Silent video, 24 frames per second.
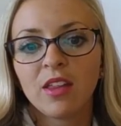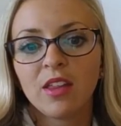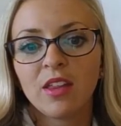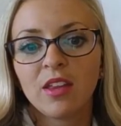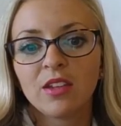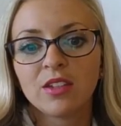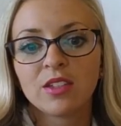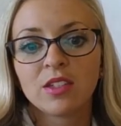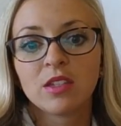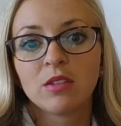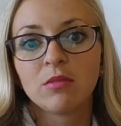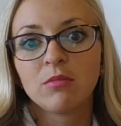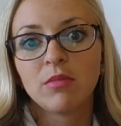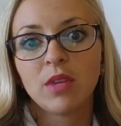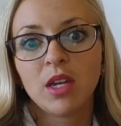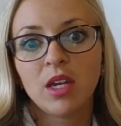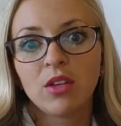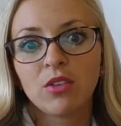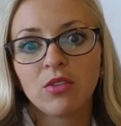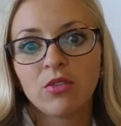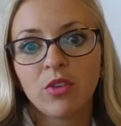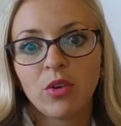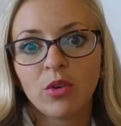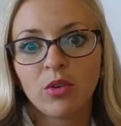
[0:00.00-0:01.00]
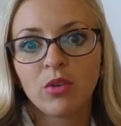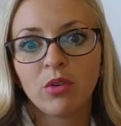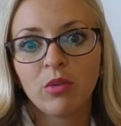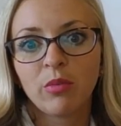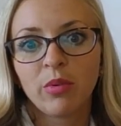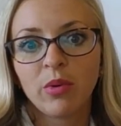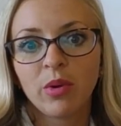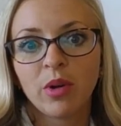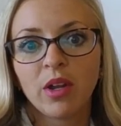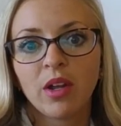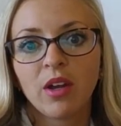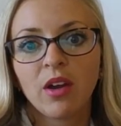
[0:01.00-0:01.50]
is the main focal
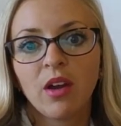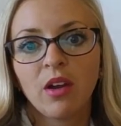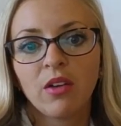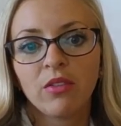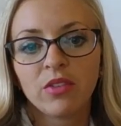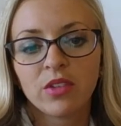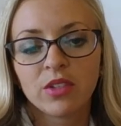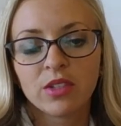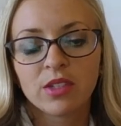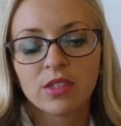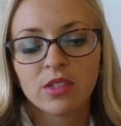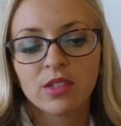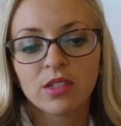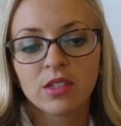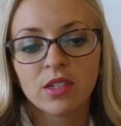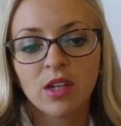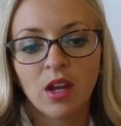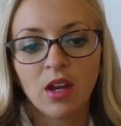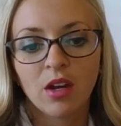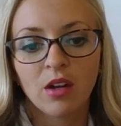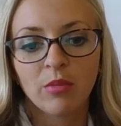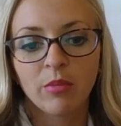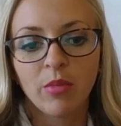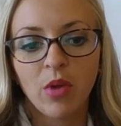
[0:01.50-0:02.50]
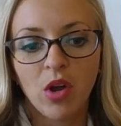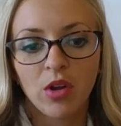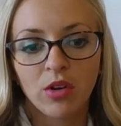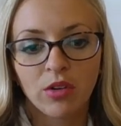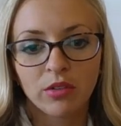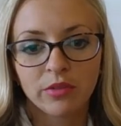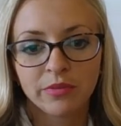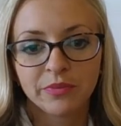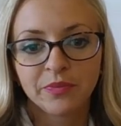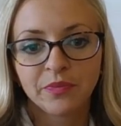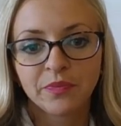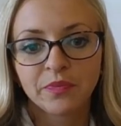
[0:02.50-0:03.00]
point of this entire
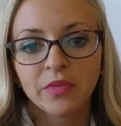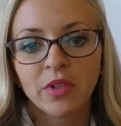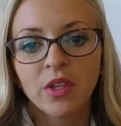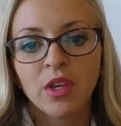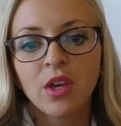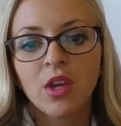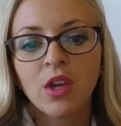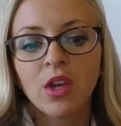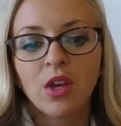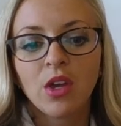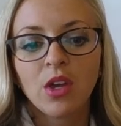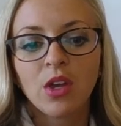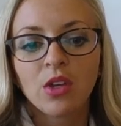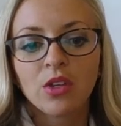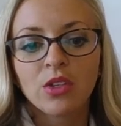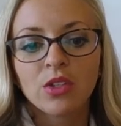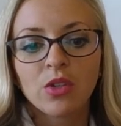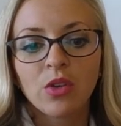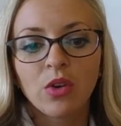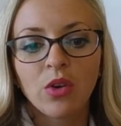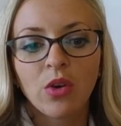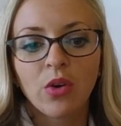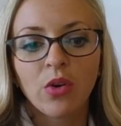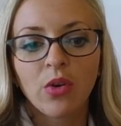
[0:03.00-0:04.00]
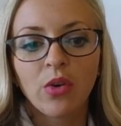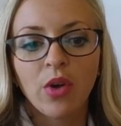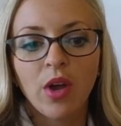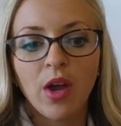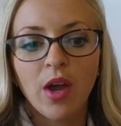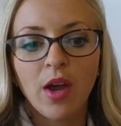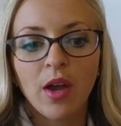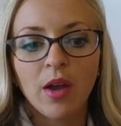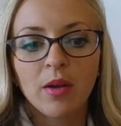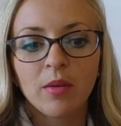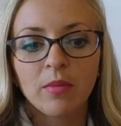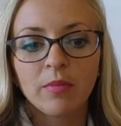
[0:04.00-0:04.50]
model. So
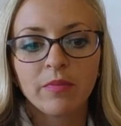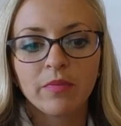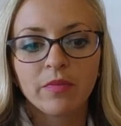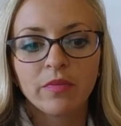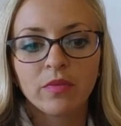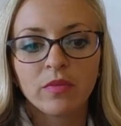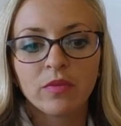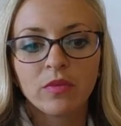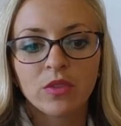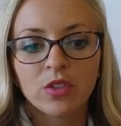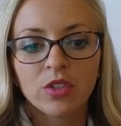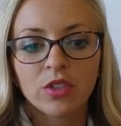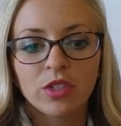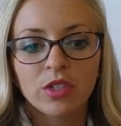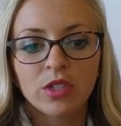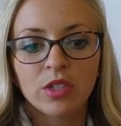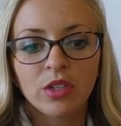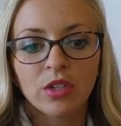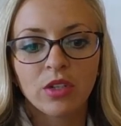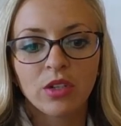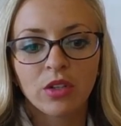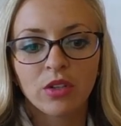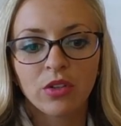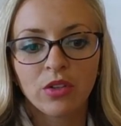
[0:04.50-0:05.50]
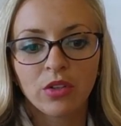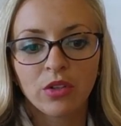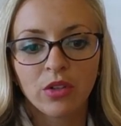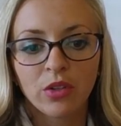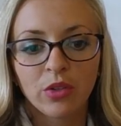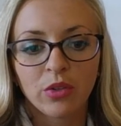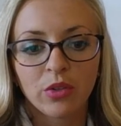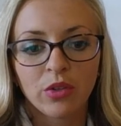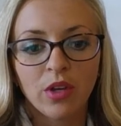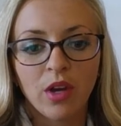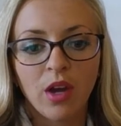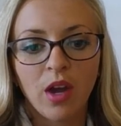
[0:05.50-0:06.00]
just to
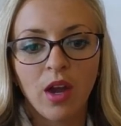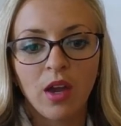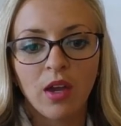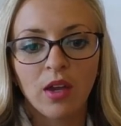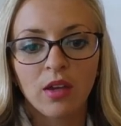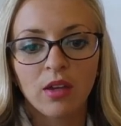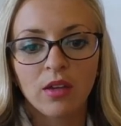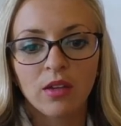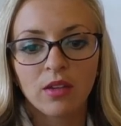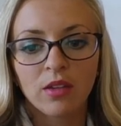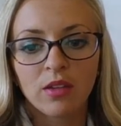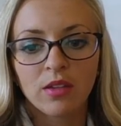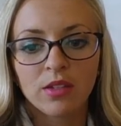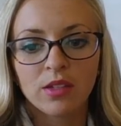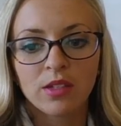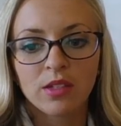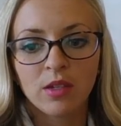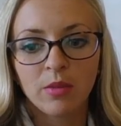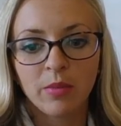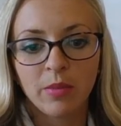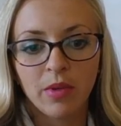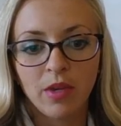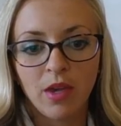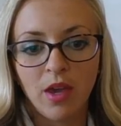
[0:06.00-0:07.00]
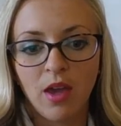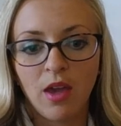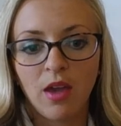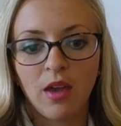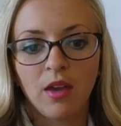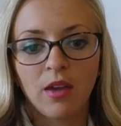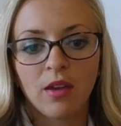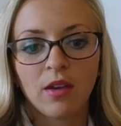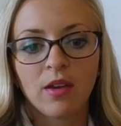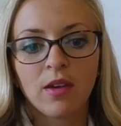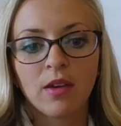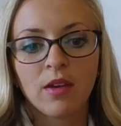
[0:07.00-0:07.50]
conclude, the
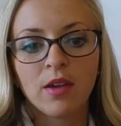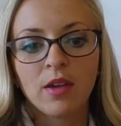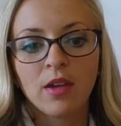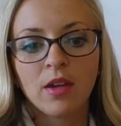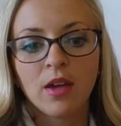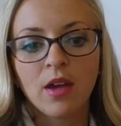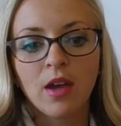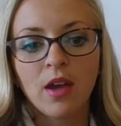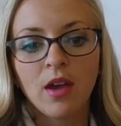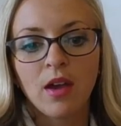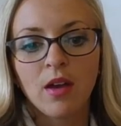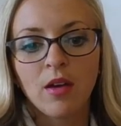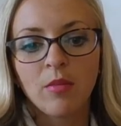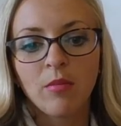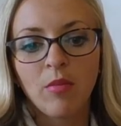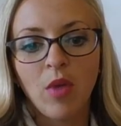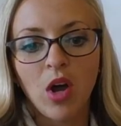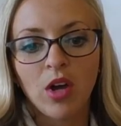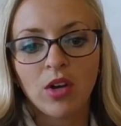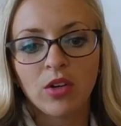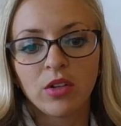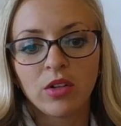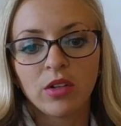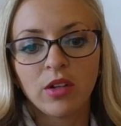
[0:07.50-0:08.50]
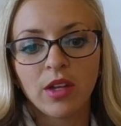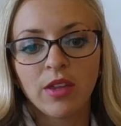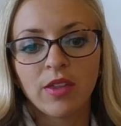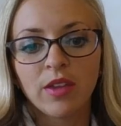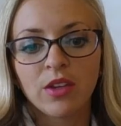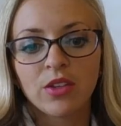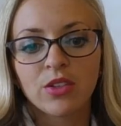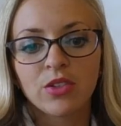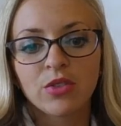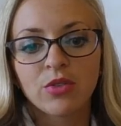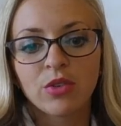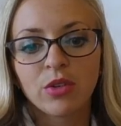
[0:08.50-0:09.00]
CPA model I
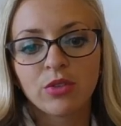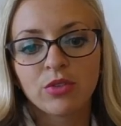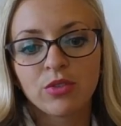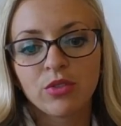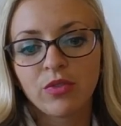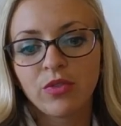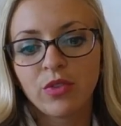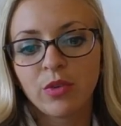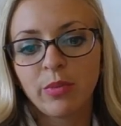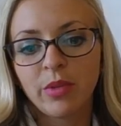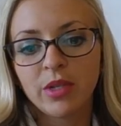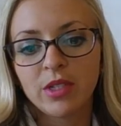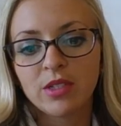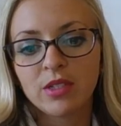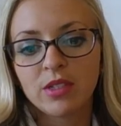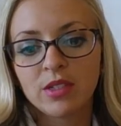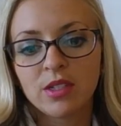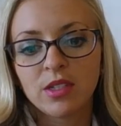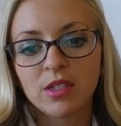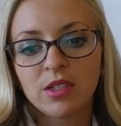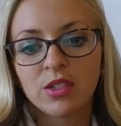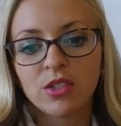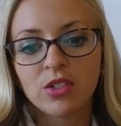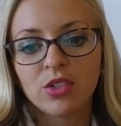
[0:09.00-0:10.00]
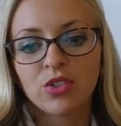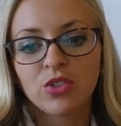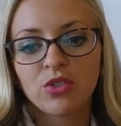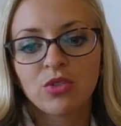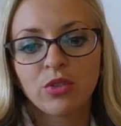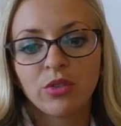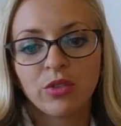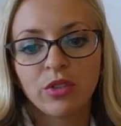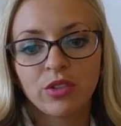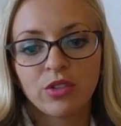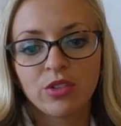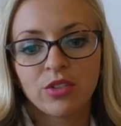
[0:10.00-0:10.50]
think is crucial for businesses to
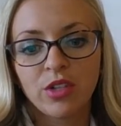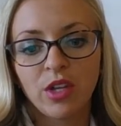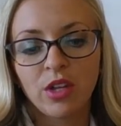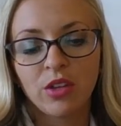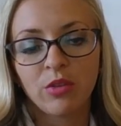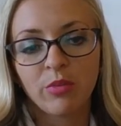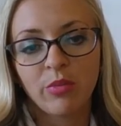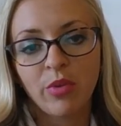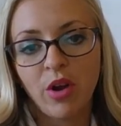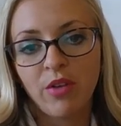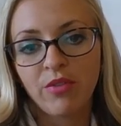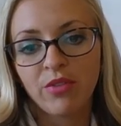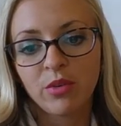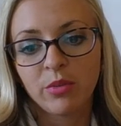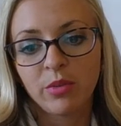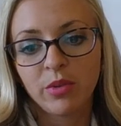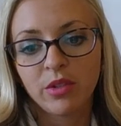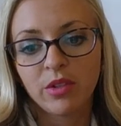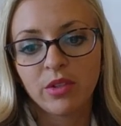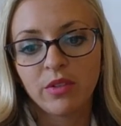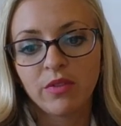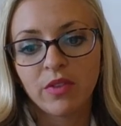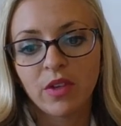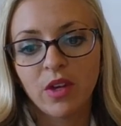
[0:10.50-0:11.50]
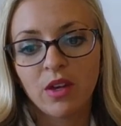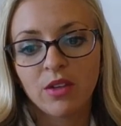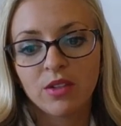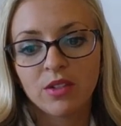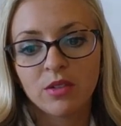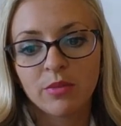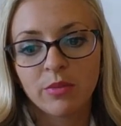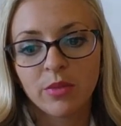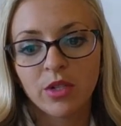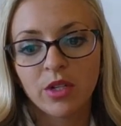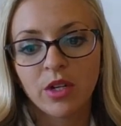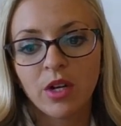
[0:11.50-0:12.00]
truly understand the profitability of the
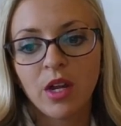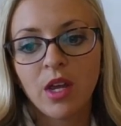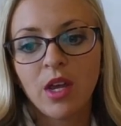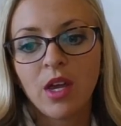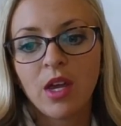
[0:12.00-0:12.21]
customer.